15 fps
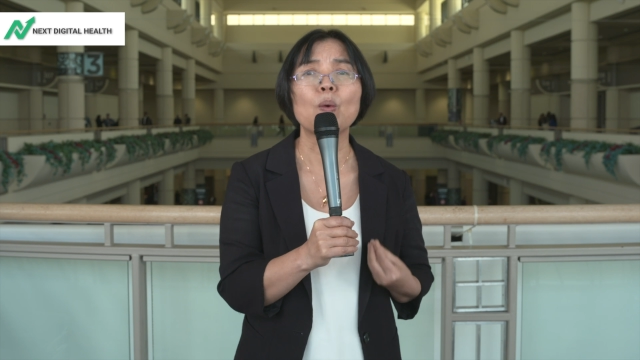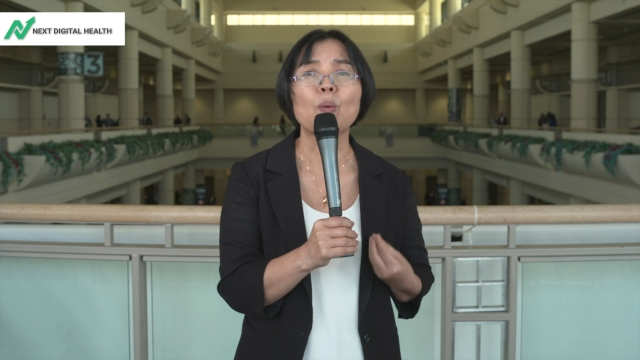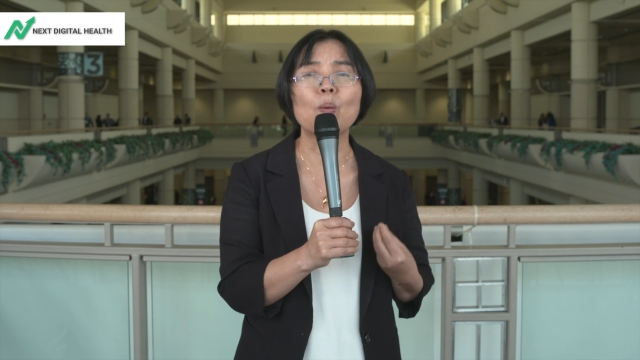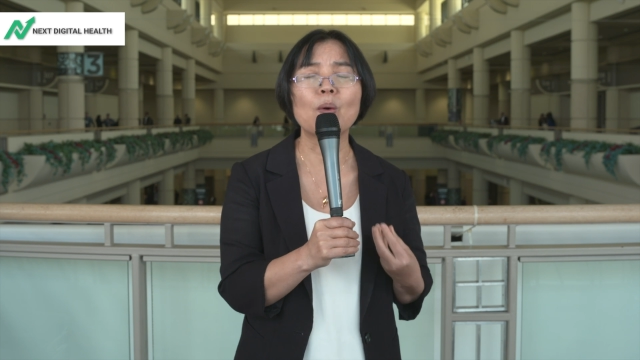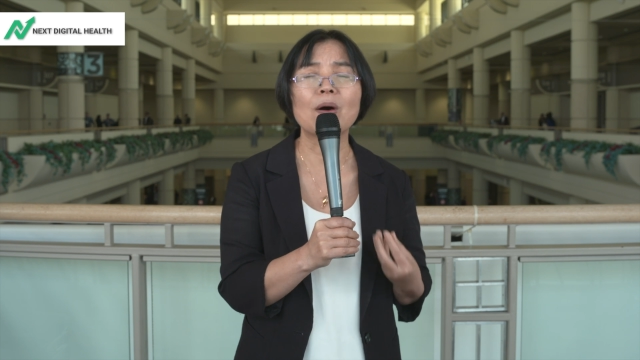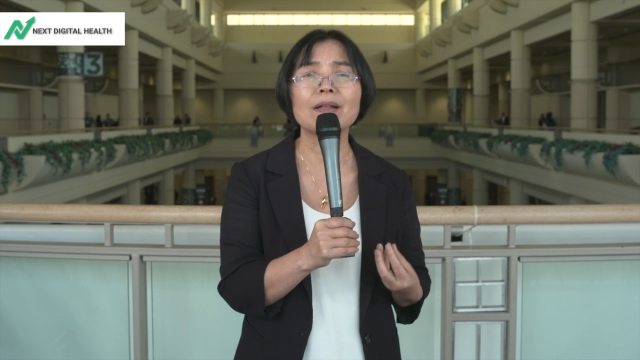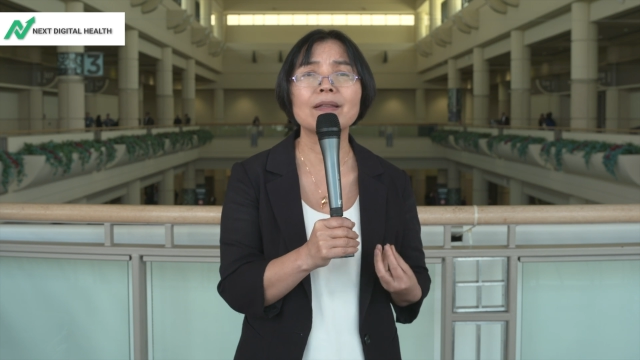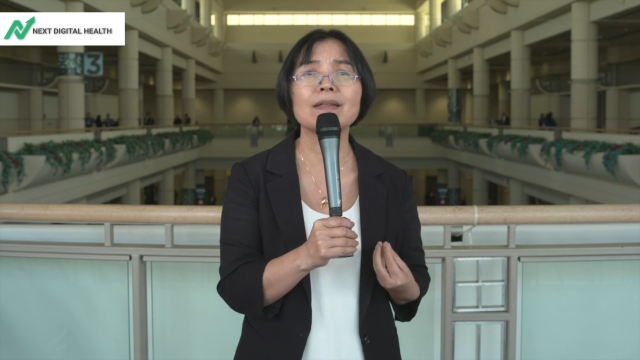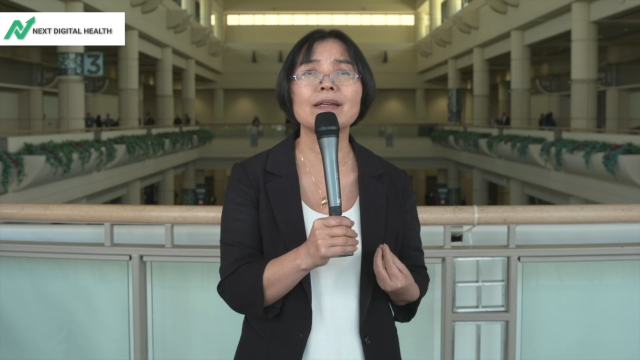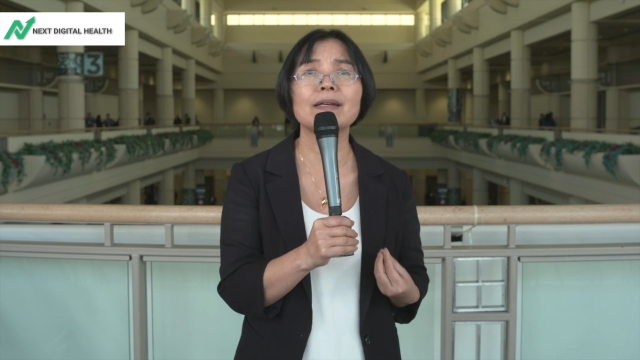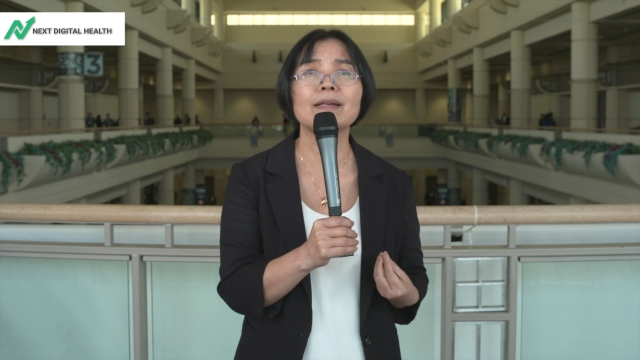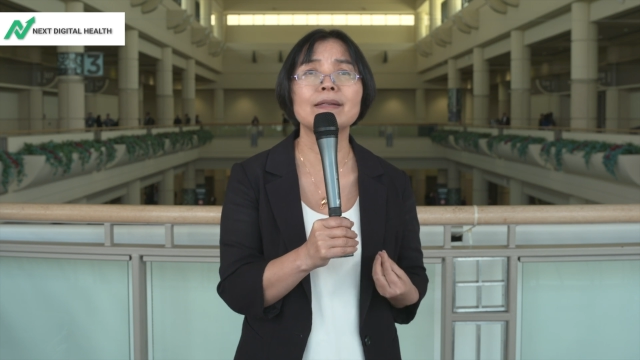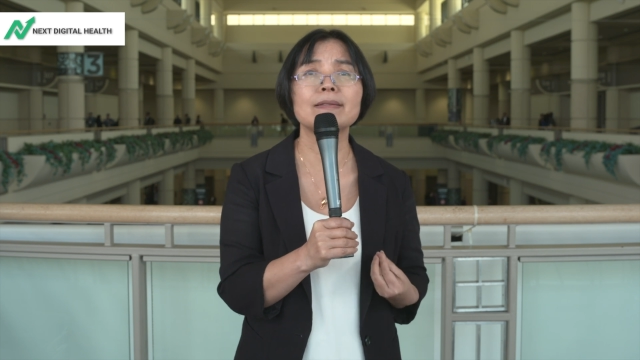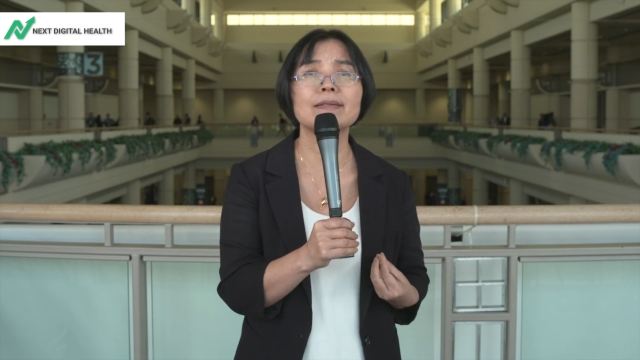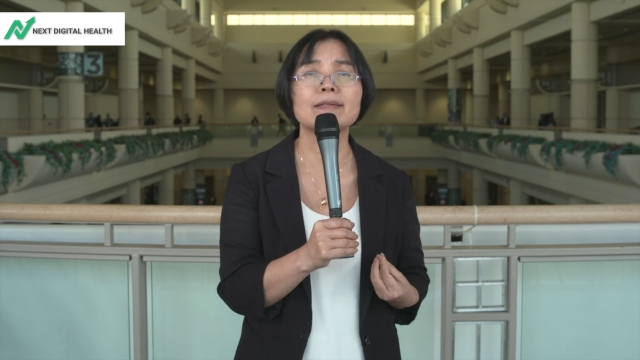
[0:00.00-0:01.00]
One
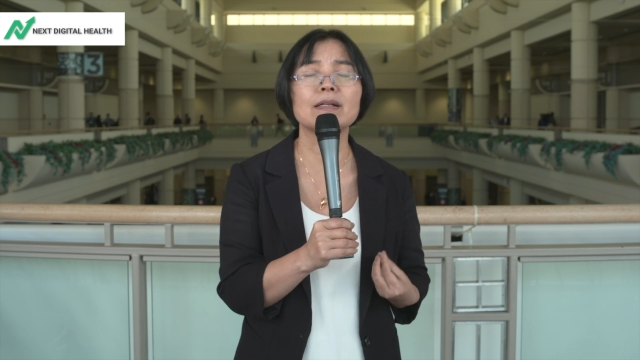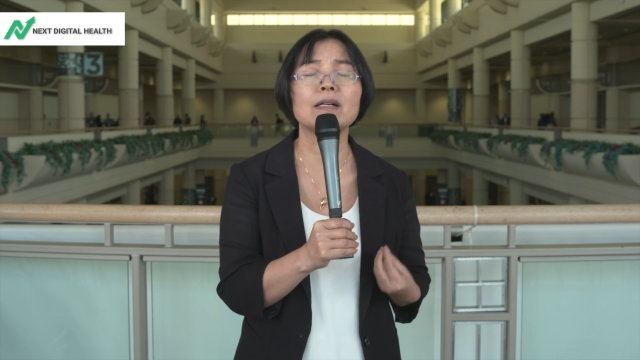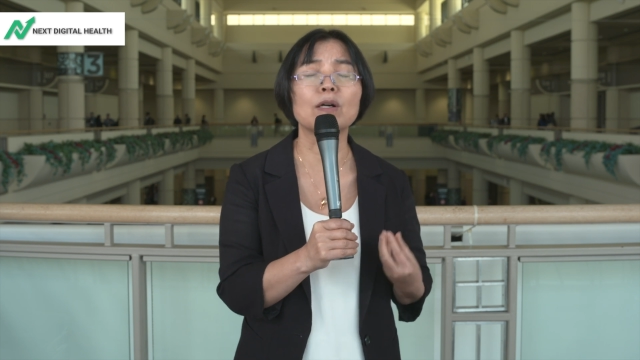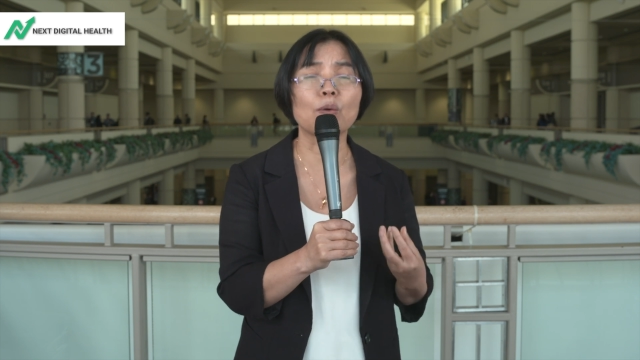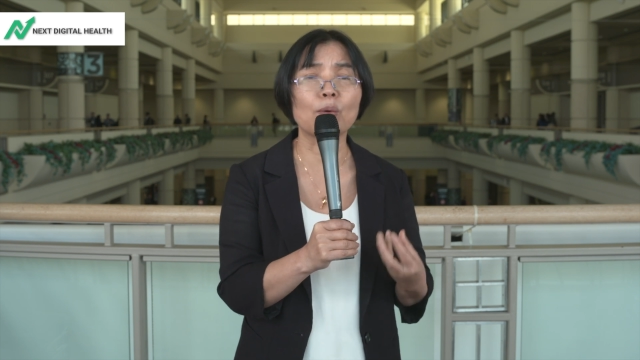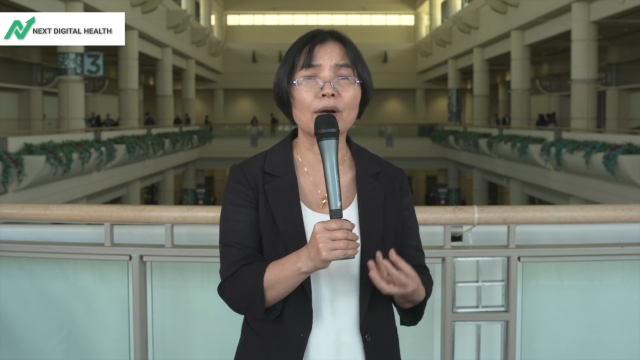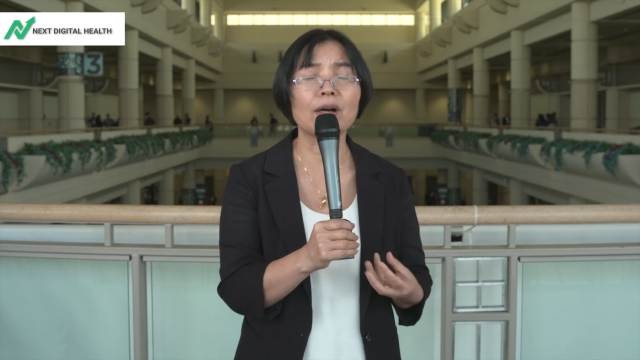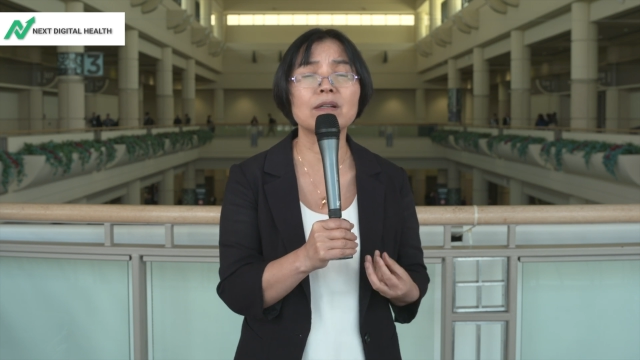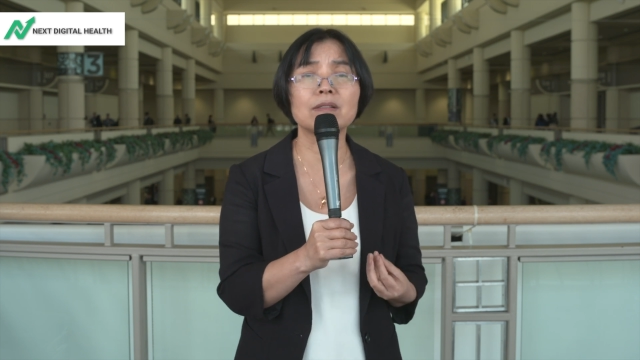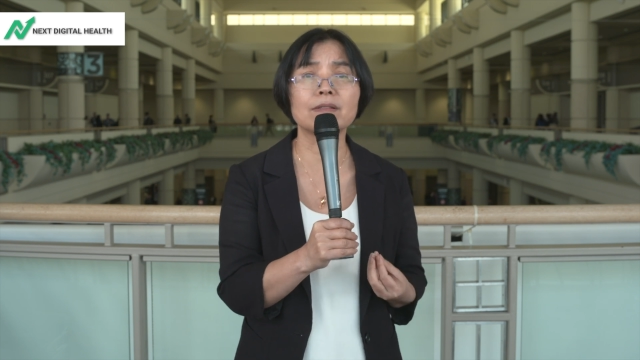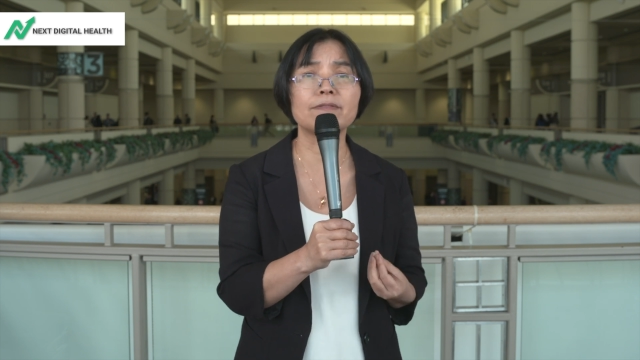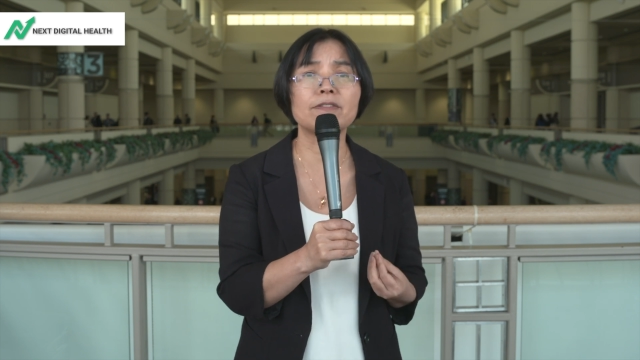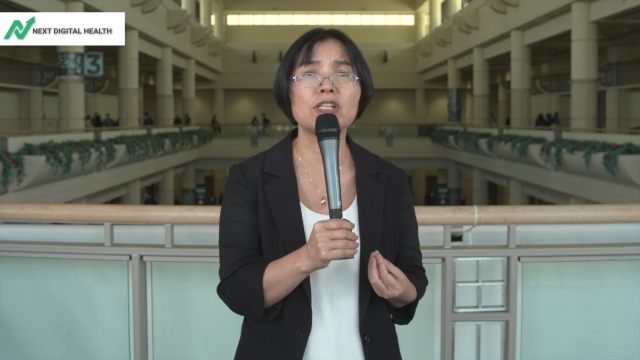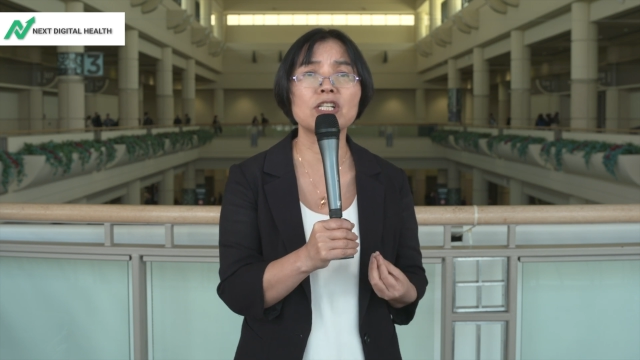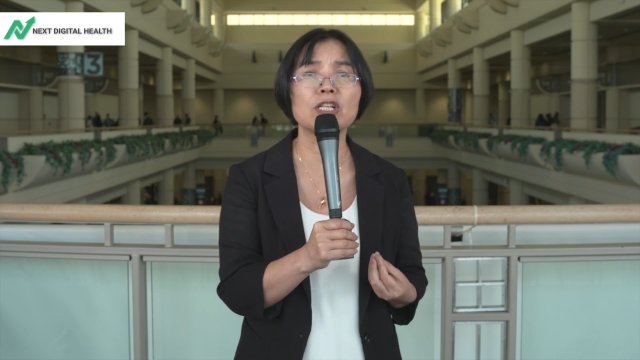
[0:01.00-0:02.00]
is the acquired
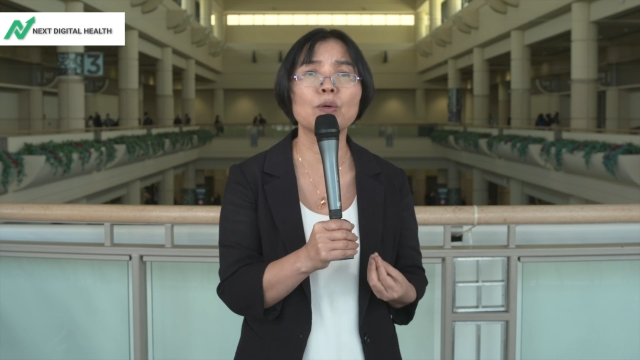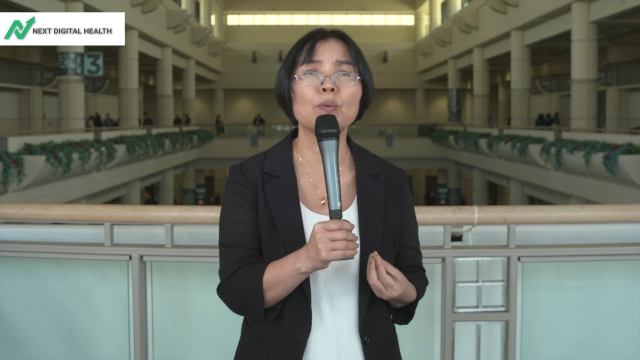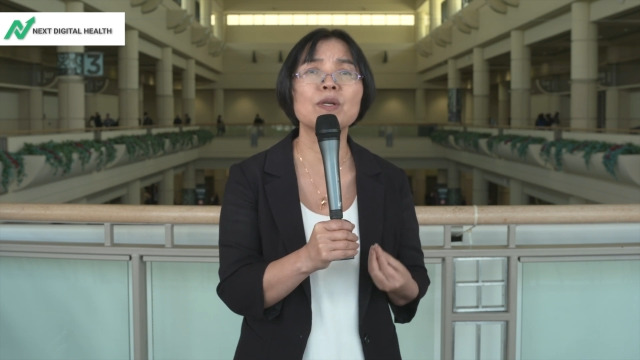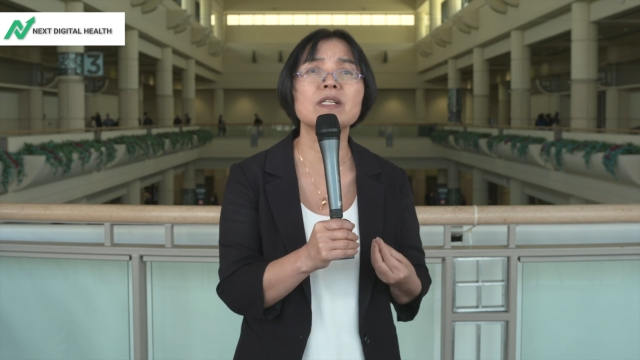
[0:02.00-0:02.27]
version,